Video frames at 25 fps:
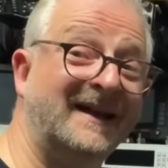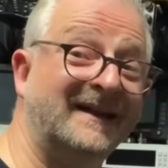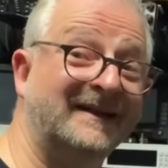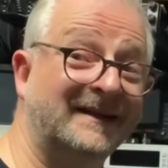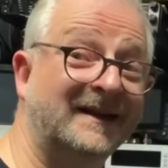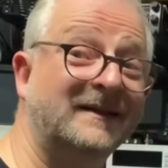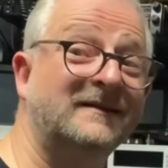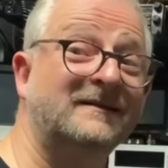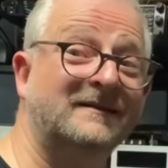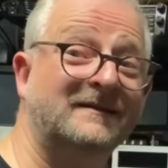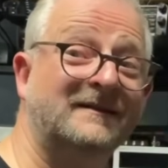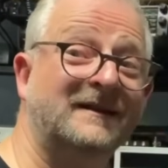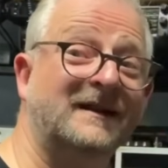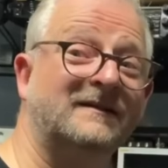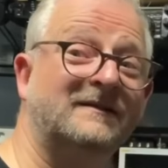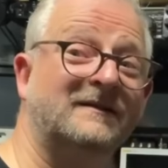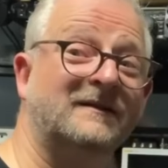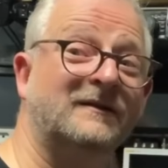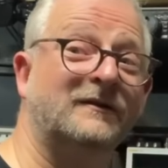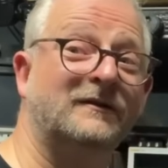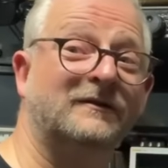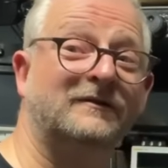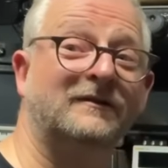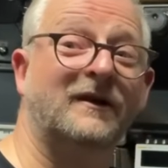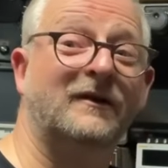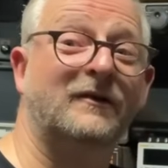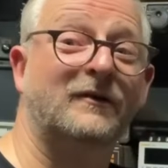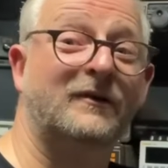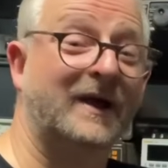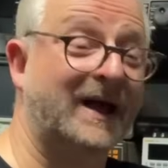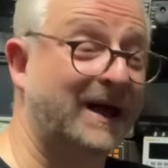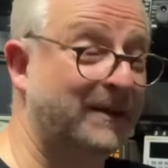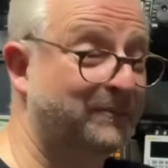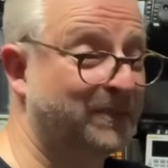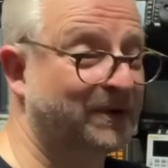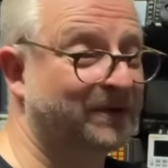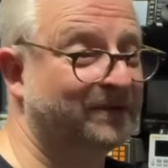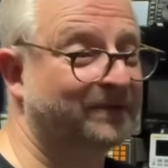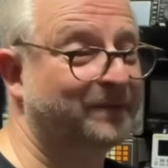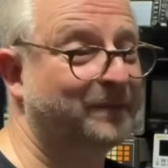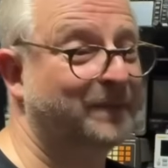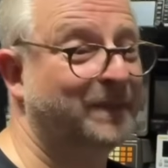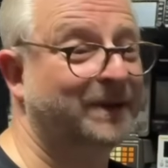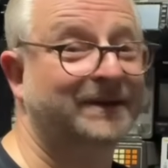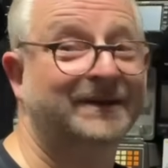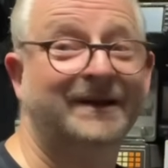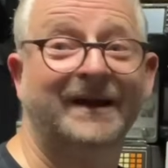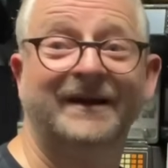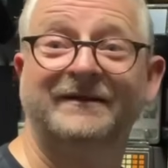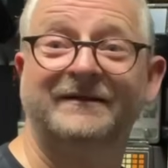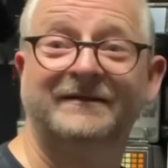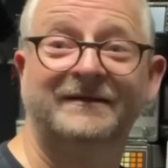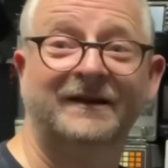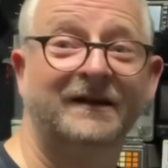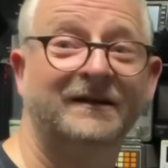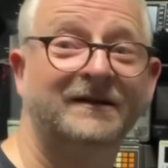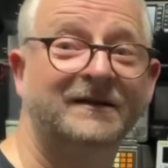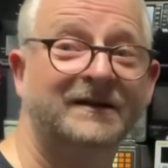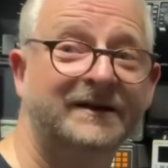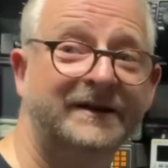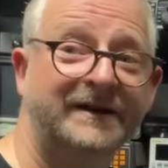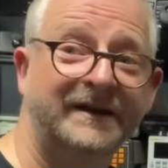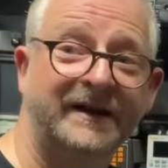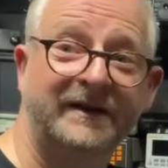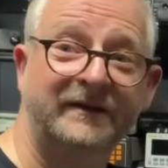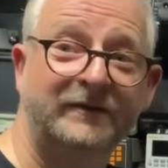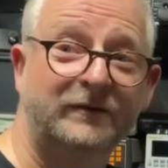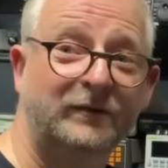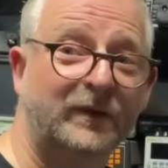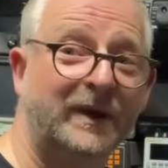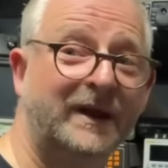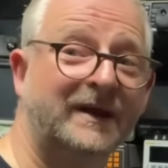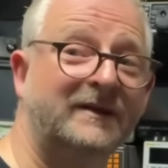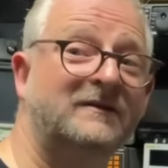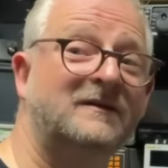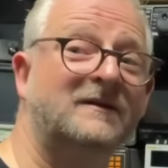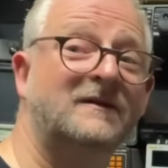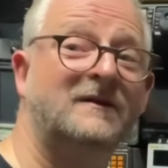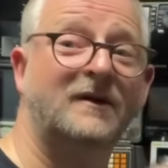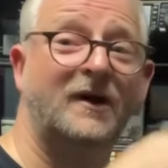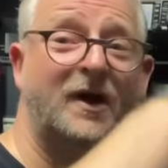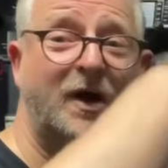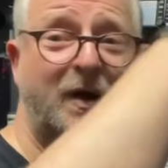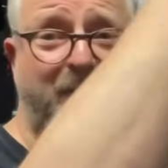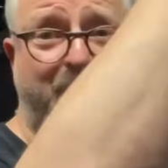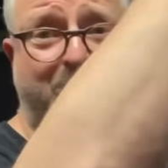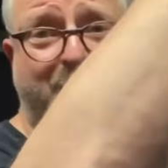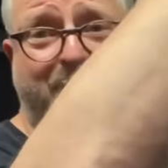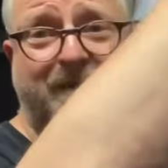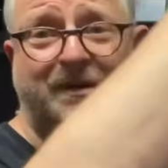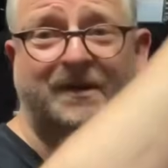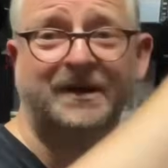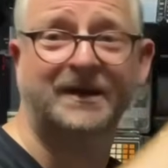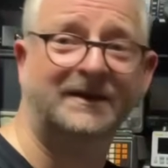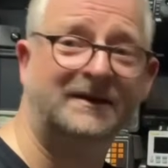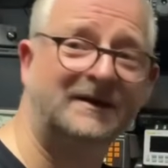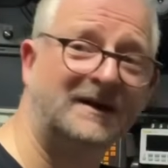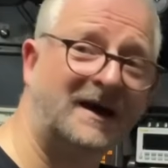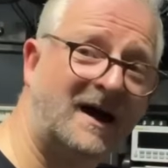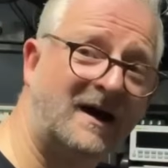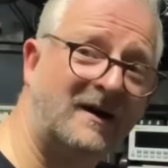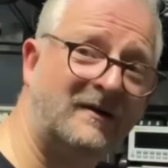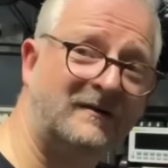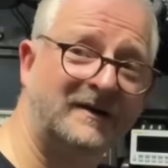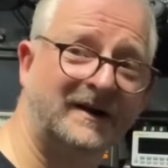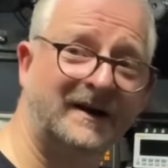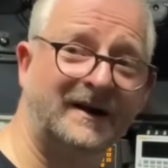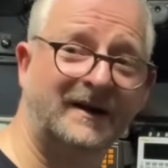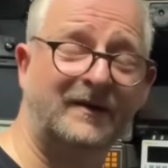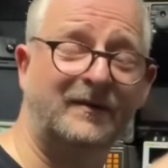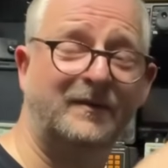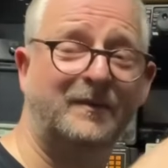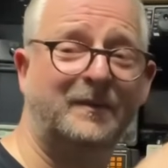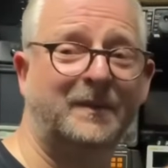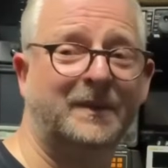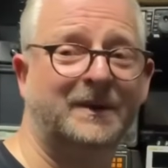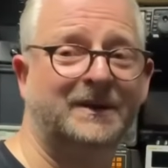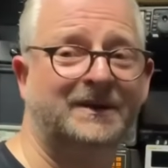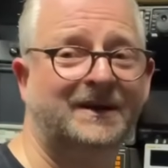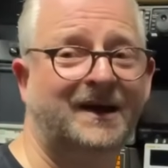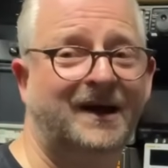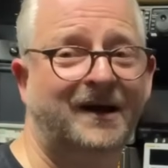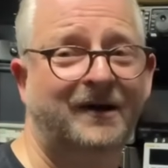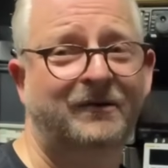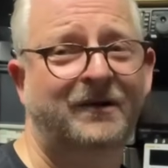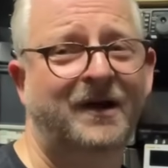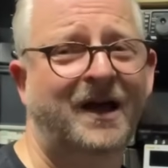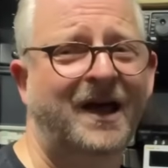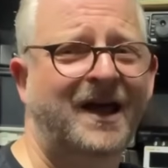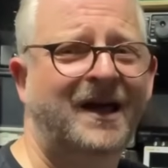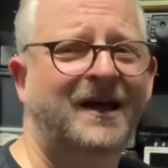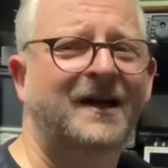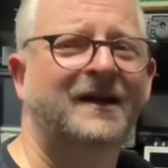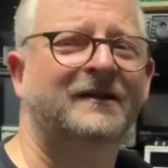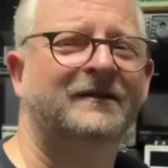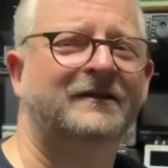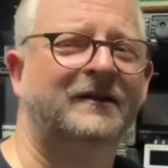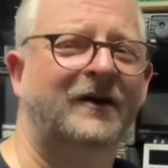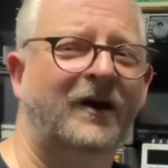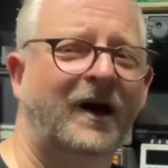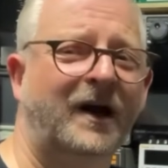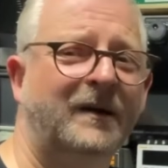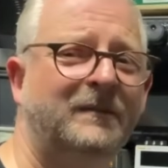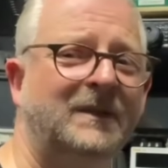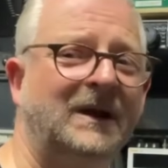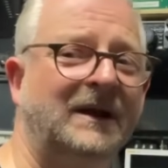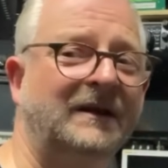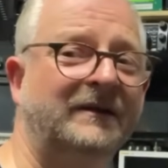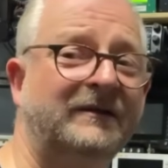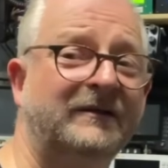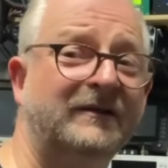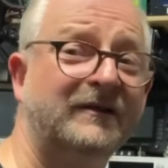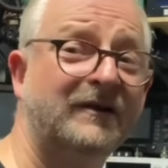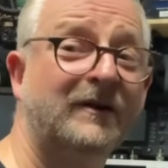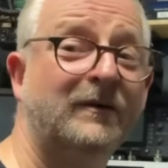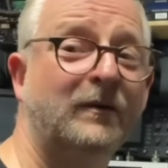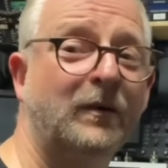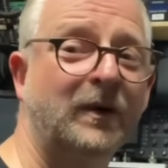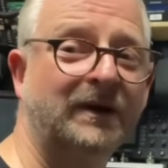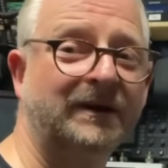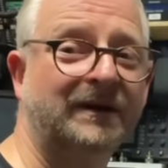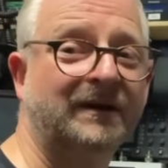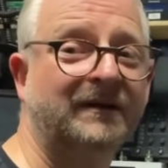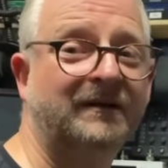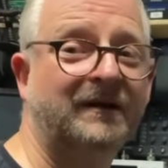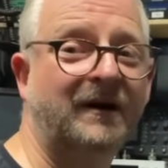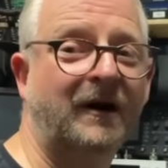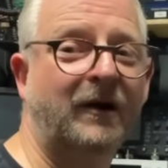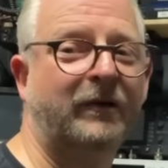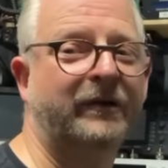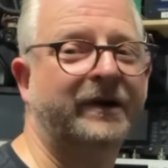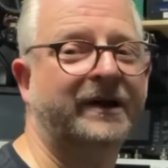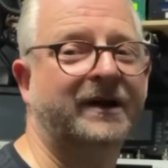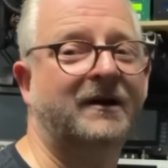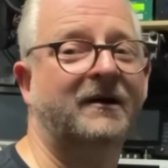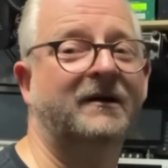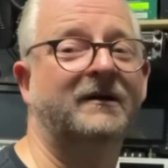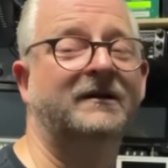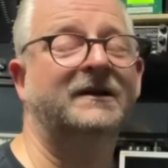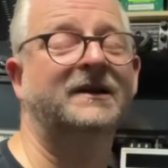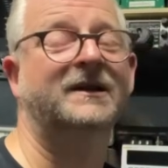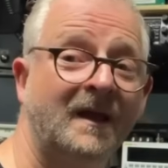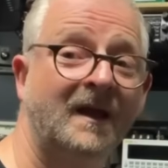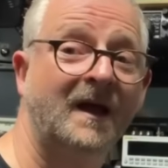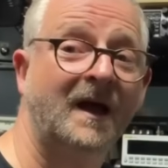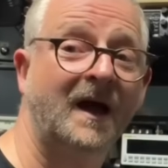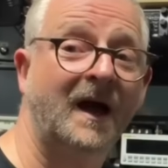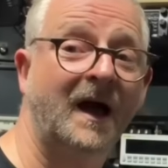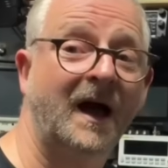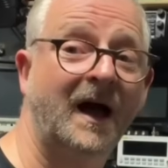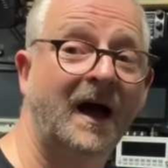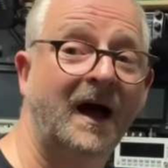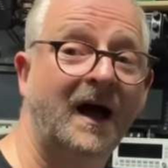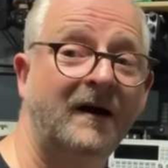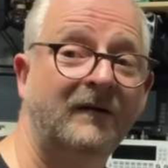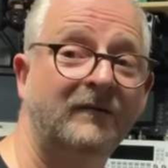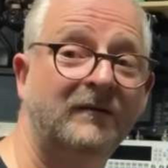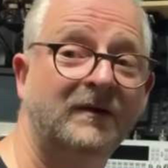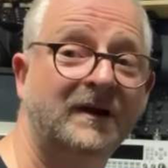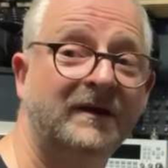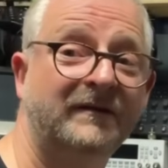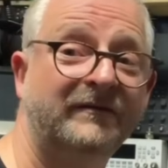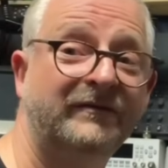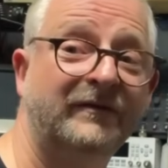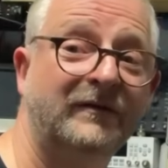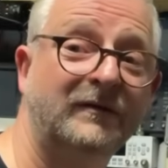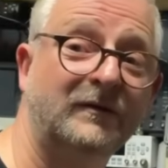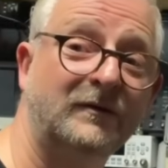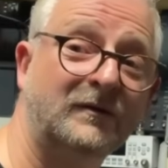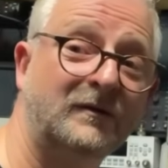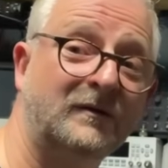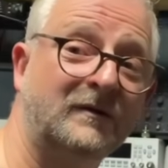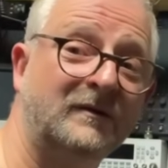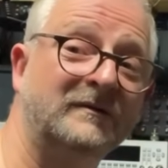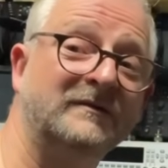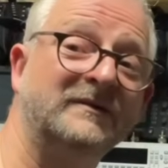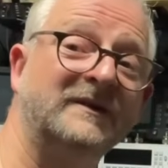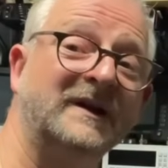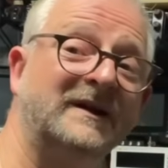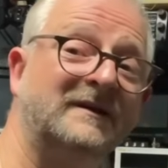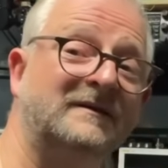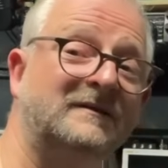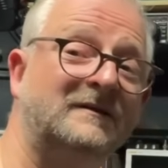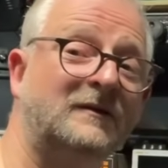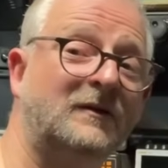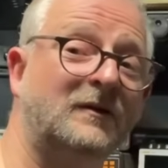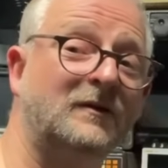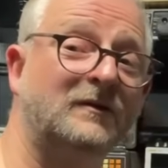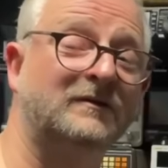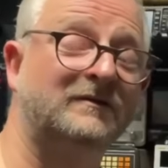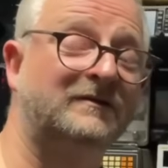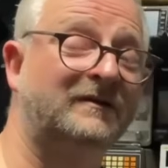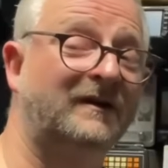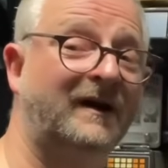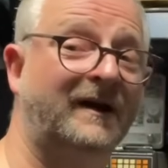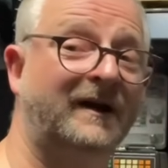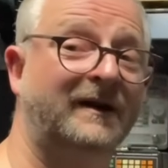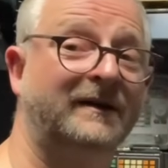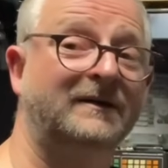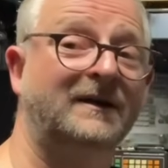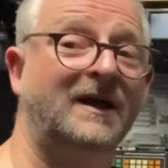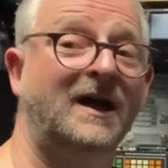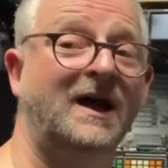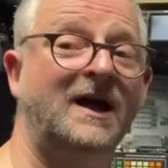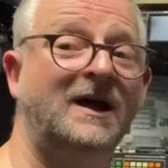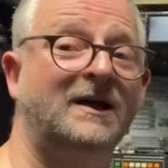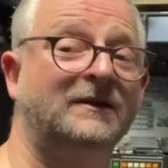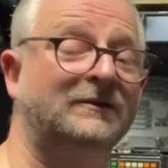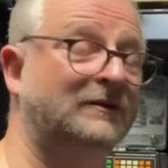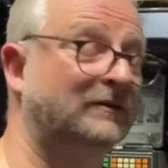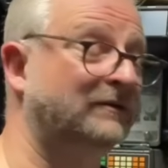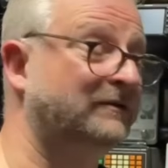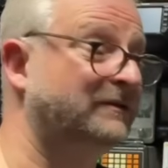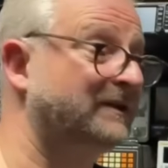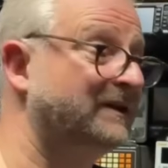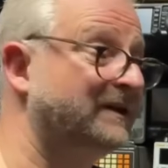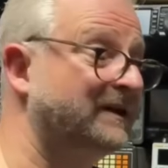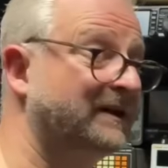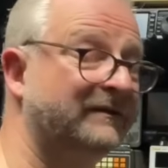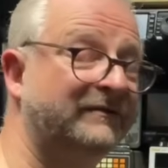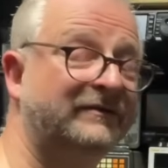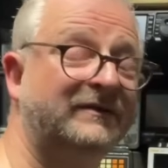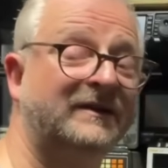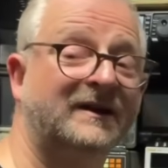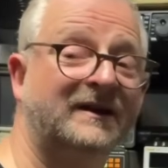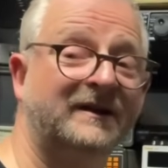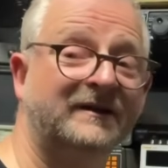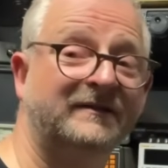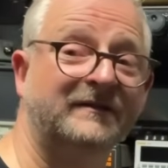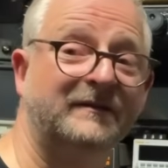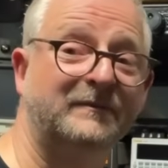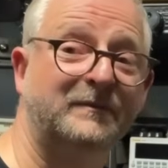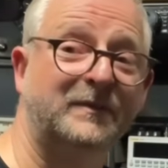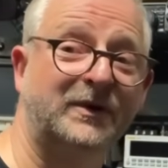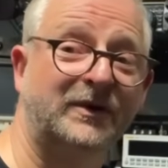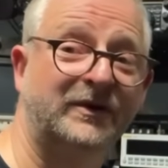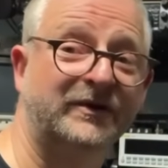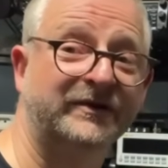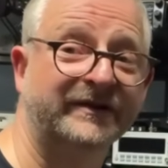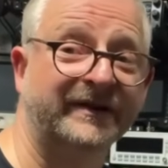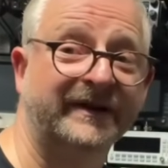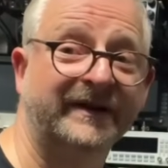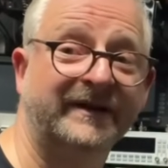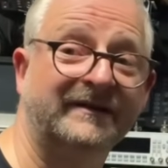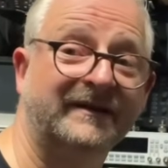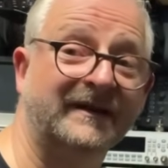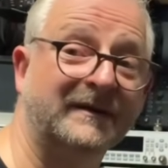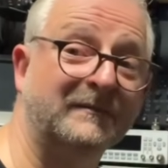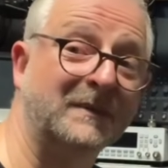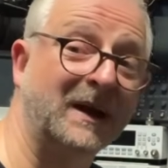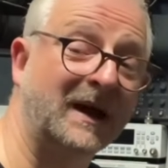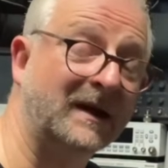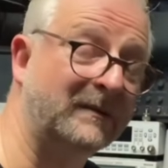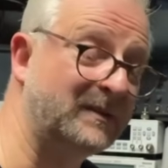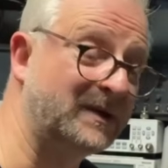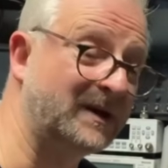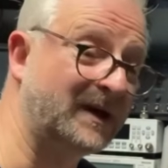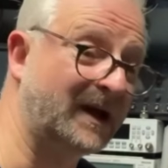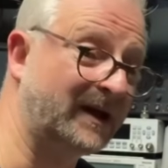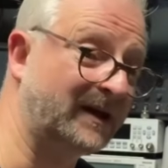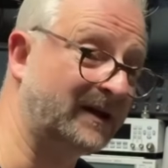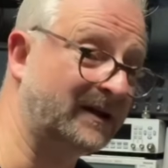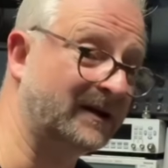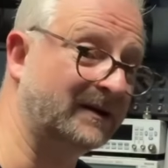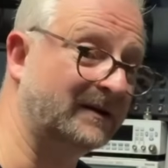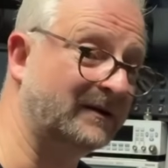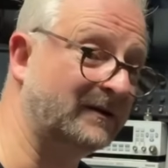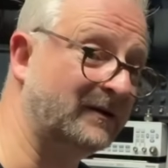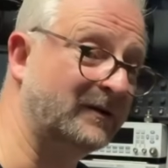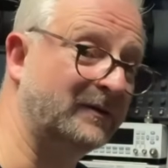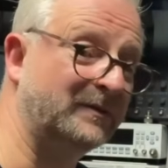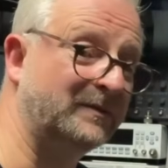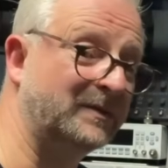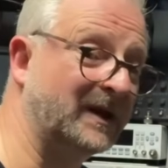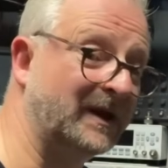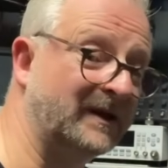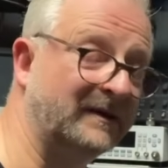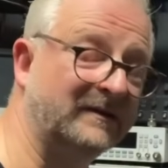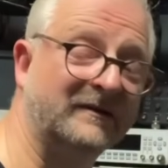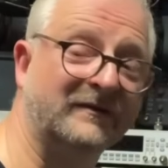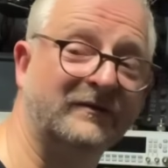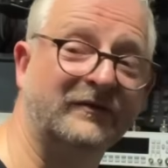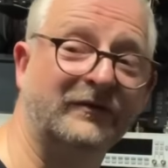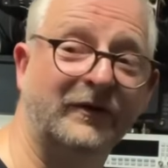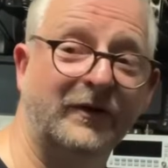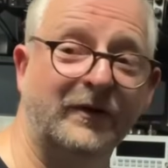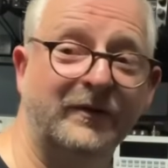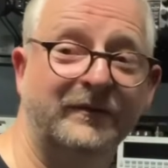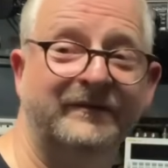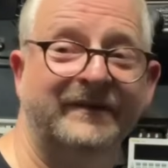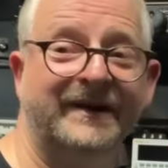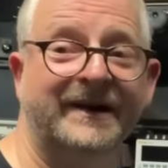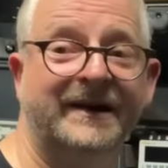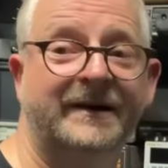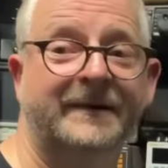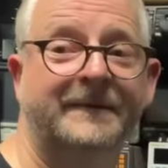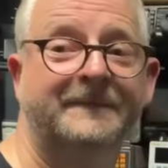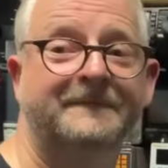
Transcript: That that also happened, but then suddenly it went up and down and up and down. So I'm not sure what is going on. I will have a look on that call sign to see if there is a project and maybe I can update the firmware.